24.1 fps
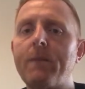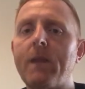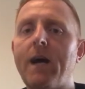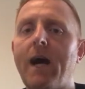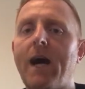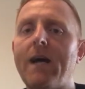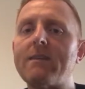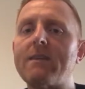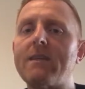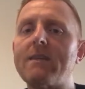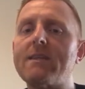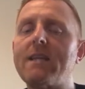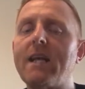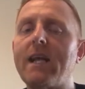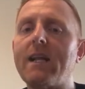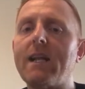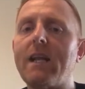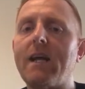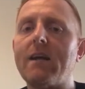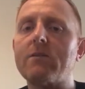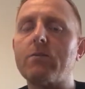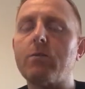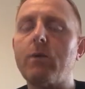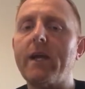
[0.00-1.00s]
As I said
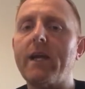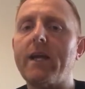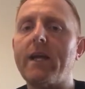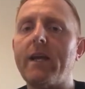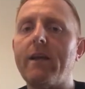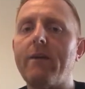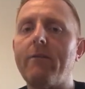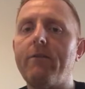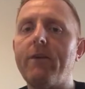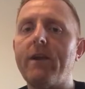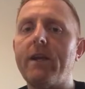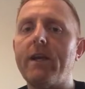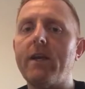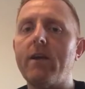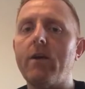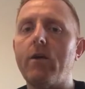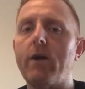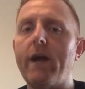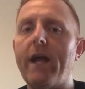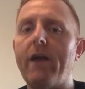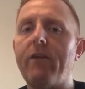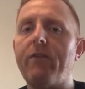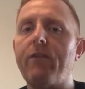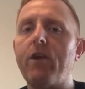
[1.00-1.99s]
last week in a video,
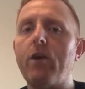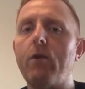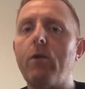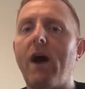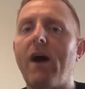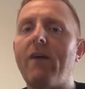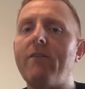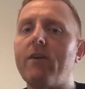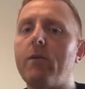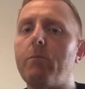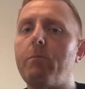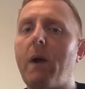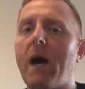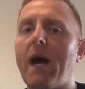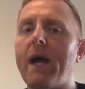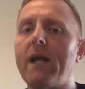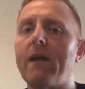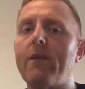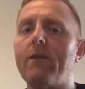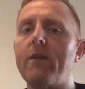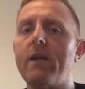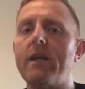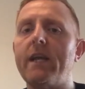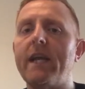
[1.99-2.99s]
if you have a
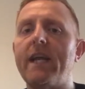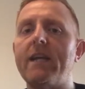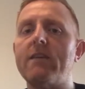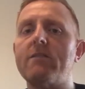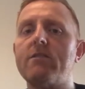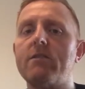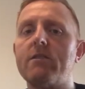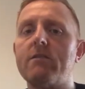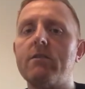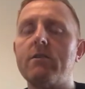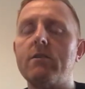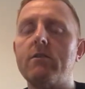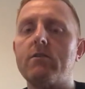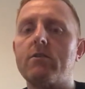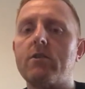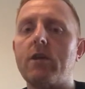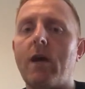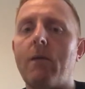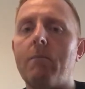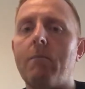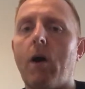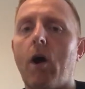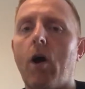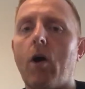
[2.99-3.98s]
buyer that needs
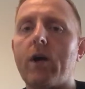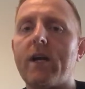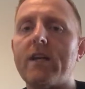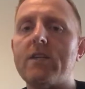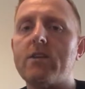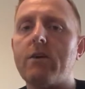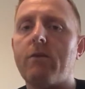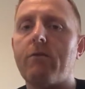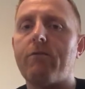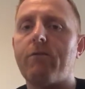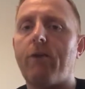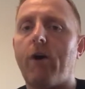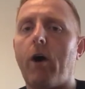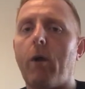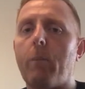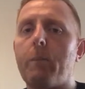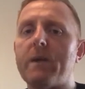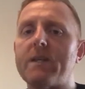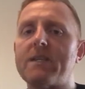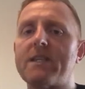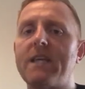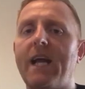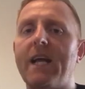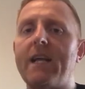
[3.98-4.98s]
a mortgage at
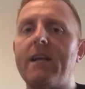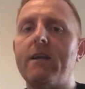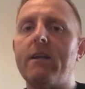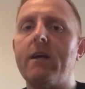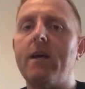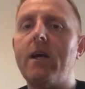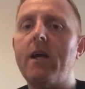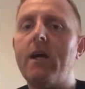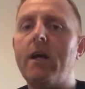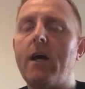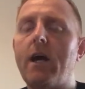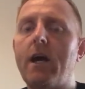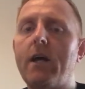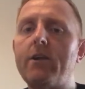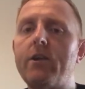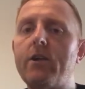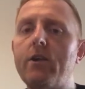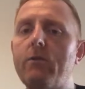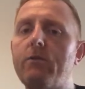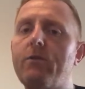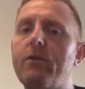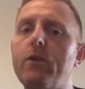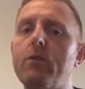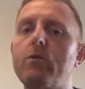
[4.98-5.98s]
4% and
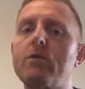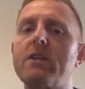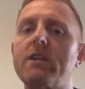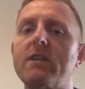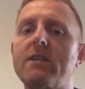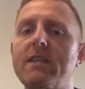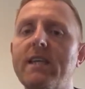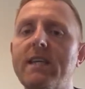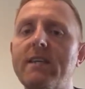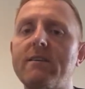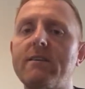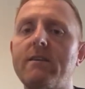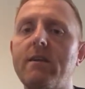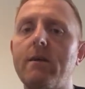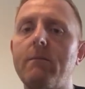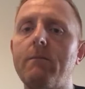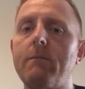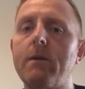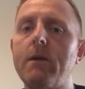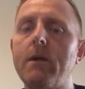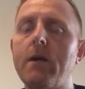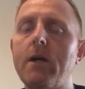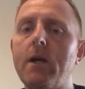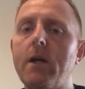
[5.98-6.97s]
you've used a
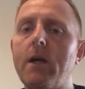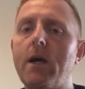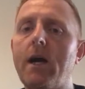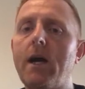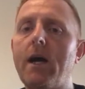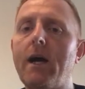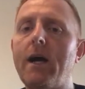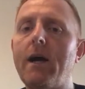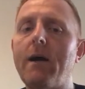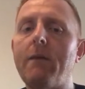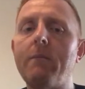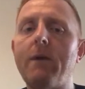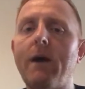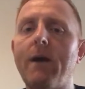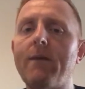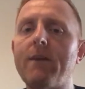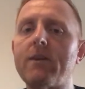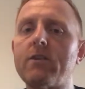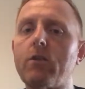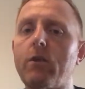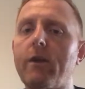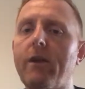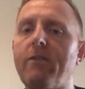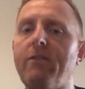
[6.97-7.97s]
system and
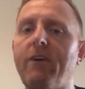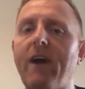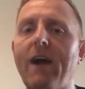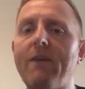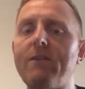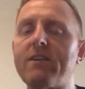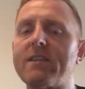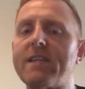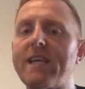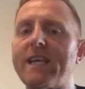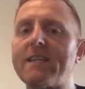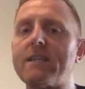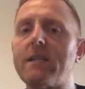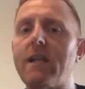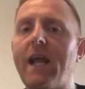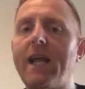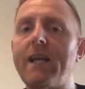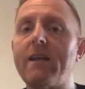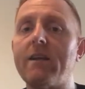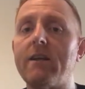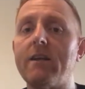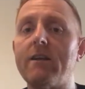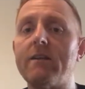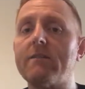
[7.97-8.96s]
there's only 5 or 6
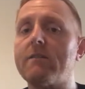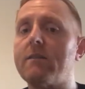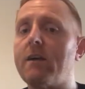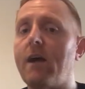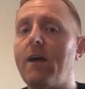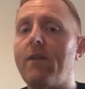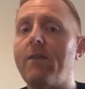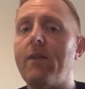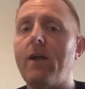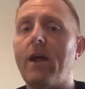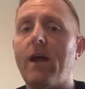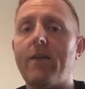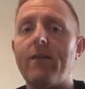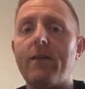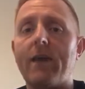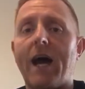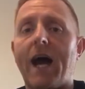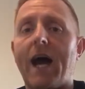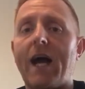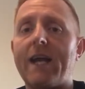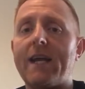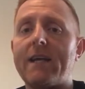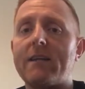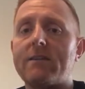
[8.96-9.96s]
lenders and the
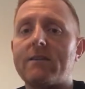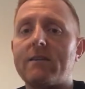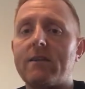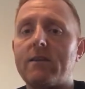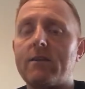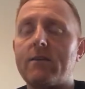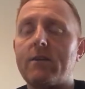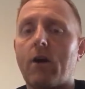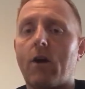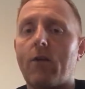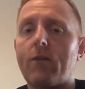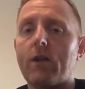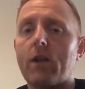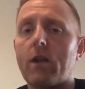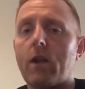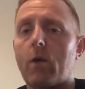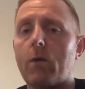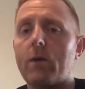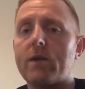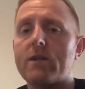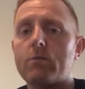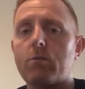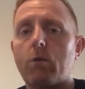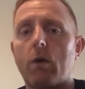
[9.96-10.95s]
highest or the
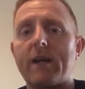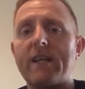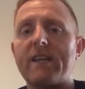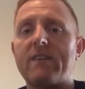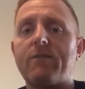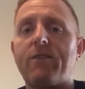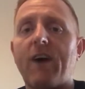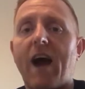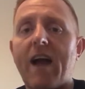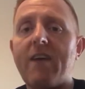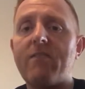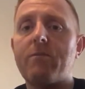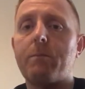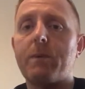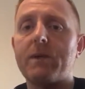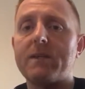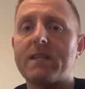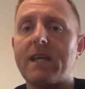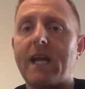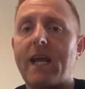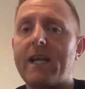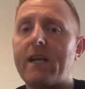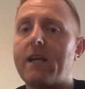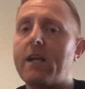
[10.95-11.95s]
lowest one is
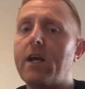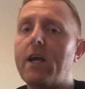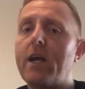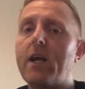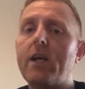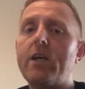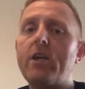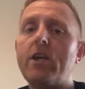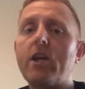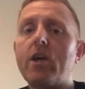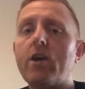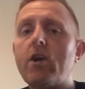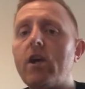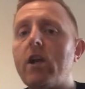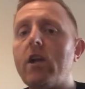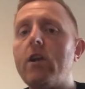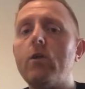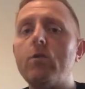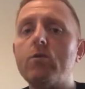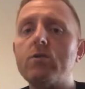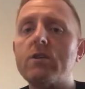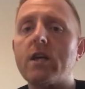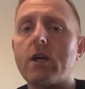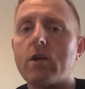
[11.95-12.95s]
5%, you're going to
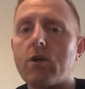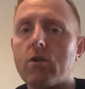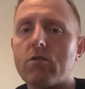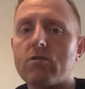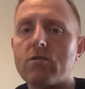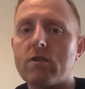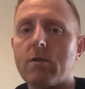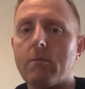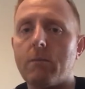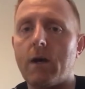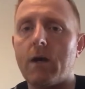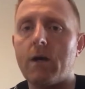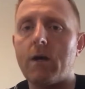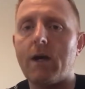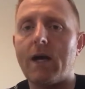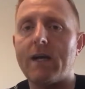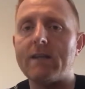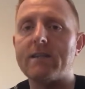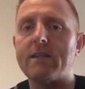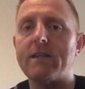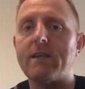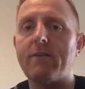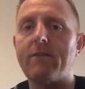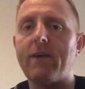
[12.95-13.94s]
lose a customer
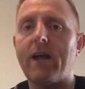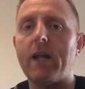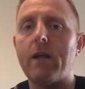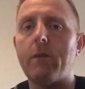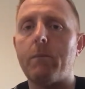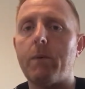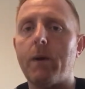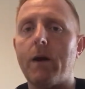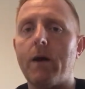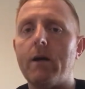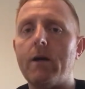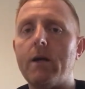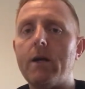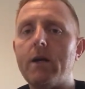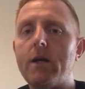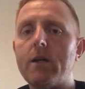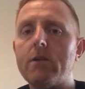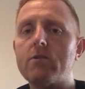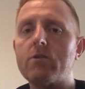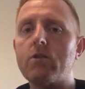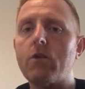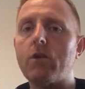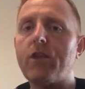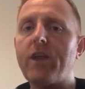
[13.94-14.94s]
as a developer.
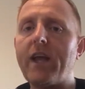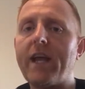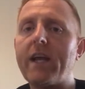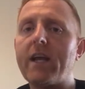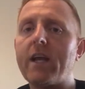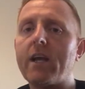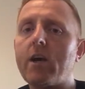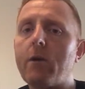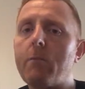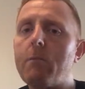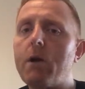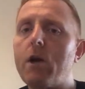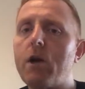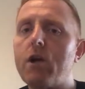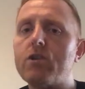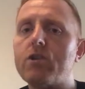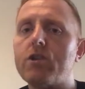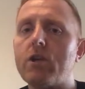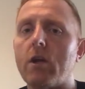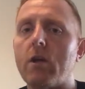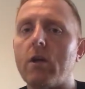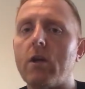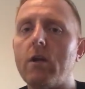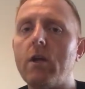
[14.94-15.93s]
So think
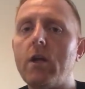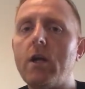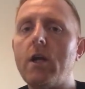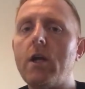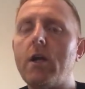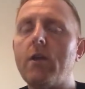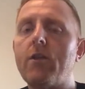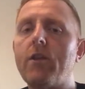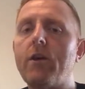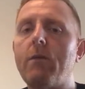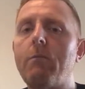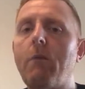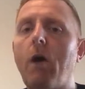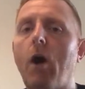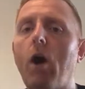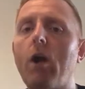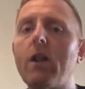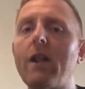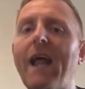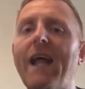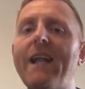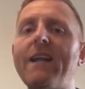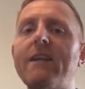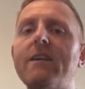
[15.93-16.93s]
commercial. The
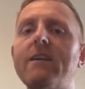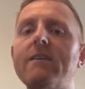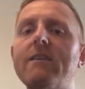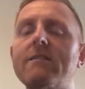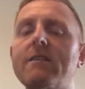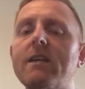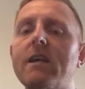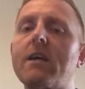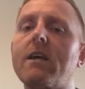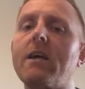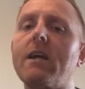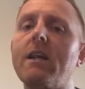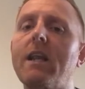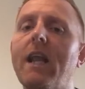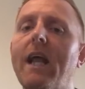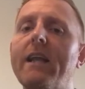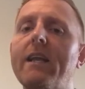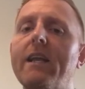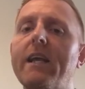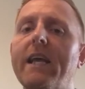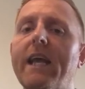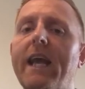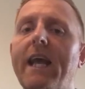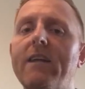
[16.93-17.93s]
more lenders that can
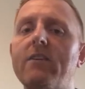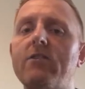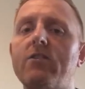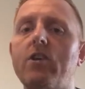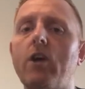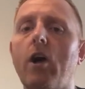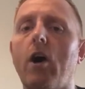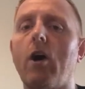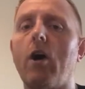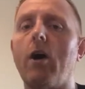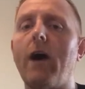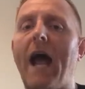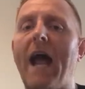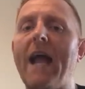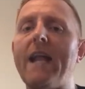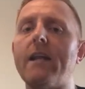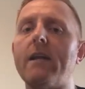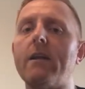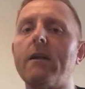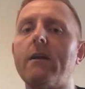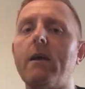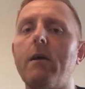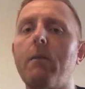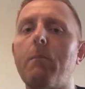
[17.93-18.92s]
lend against your
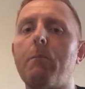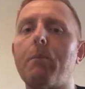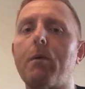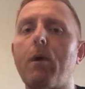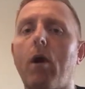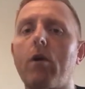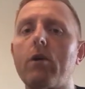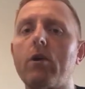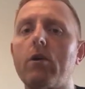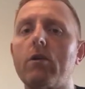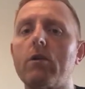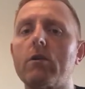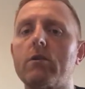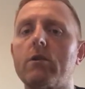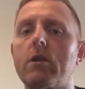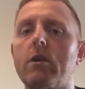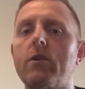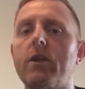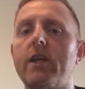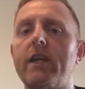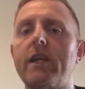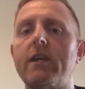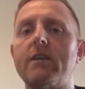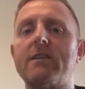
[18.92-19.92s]
end product
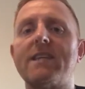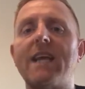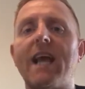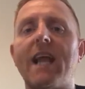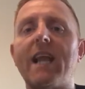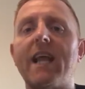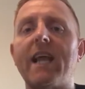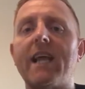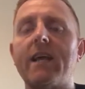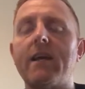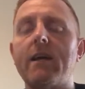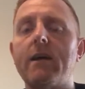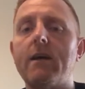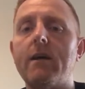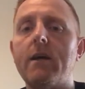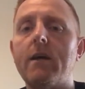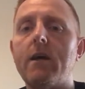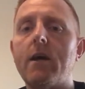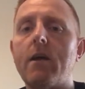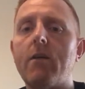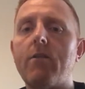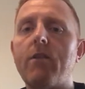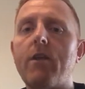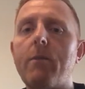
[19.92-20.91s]
that you're selling,
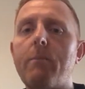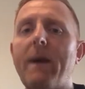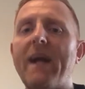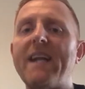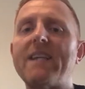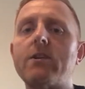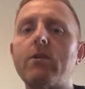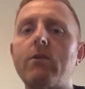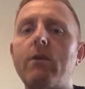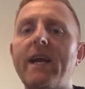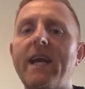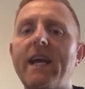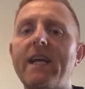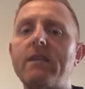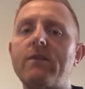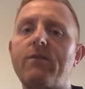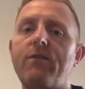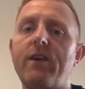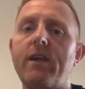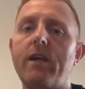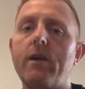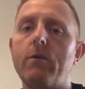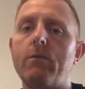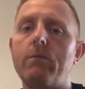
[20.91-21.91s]
the better it is
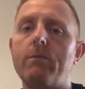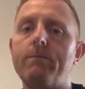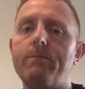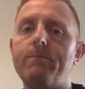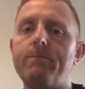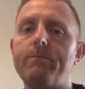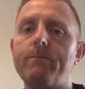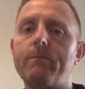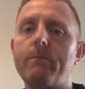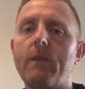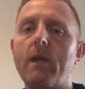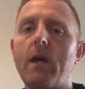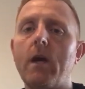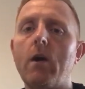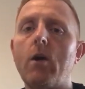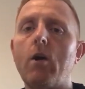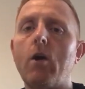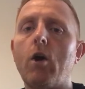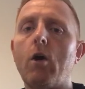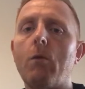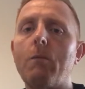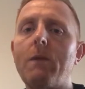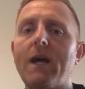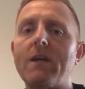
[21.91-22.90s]
for you.
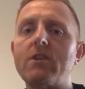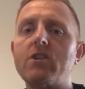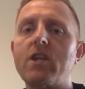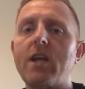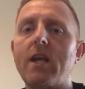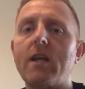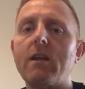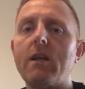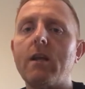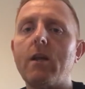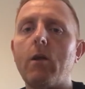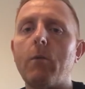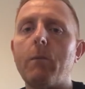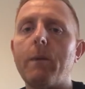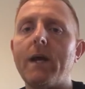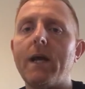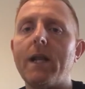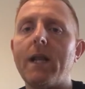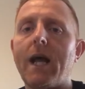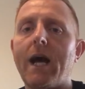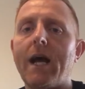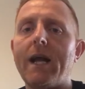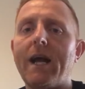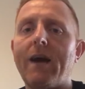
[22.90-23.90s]
Hope that shed a little bit
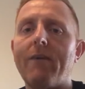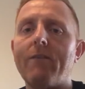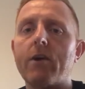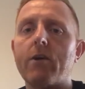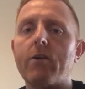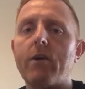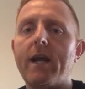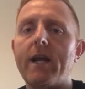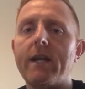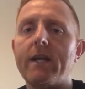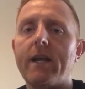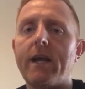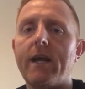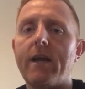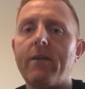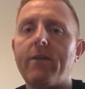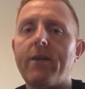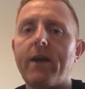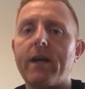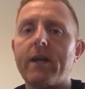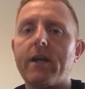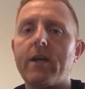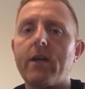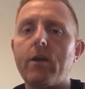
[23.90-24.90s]
of light. Have a great day.
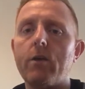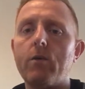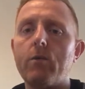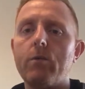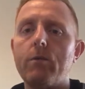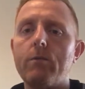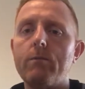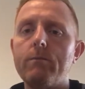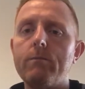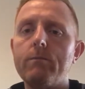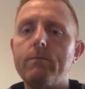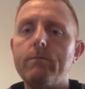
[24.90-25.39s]
Thank you.